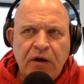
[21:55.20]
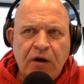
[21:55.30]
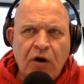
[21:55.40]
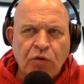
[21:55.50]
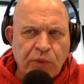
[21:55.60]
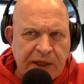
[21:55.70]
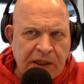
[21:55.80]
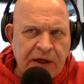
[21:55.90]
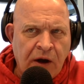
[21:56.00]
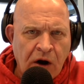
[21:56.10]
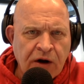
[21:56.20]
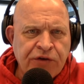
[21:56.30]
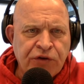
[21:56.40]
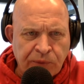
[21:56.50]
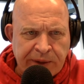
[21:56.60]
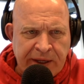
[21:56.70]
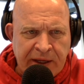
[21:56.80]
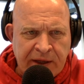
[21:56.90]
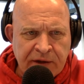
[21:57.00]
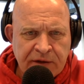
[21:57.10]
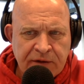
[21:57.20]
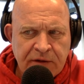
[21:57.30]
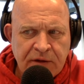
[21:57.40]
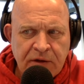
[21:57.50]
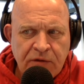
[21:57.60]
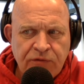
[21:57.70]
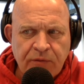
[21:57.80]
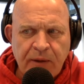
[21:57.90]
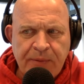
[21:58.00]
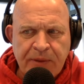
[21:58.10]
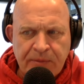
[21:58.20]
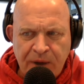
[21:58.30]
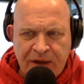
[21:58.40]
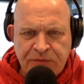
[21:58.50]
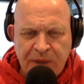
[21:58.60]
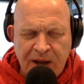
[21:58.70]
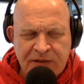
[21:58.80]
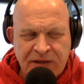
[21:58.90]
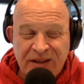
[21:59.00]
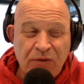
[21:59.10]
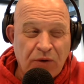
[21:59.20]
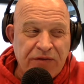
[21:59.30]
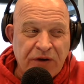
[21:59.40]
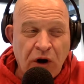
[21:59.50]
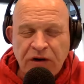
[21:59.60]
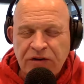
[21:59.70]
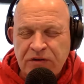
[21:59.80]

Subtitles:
are really hard to read from up in the press box. And they were even hard